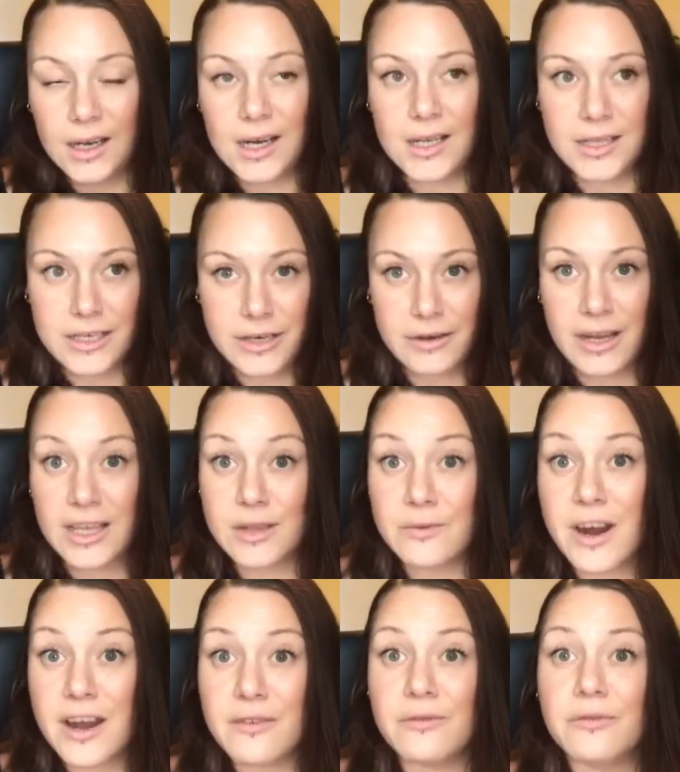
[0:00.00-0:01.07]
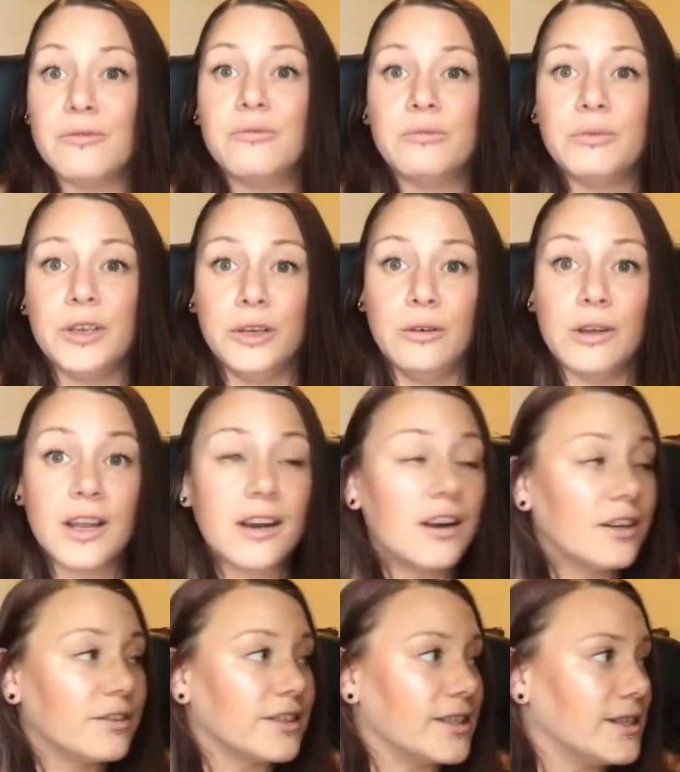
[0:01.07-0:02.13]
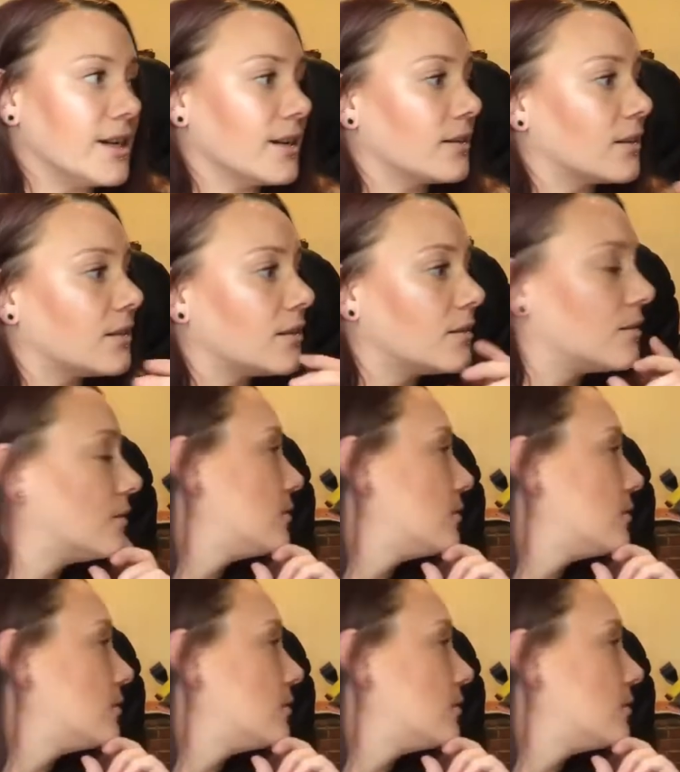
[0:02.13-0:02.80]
and they don't get in the way of you looking after the eggs.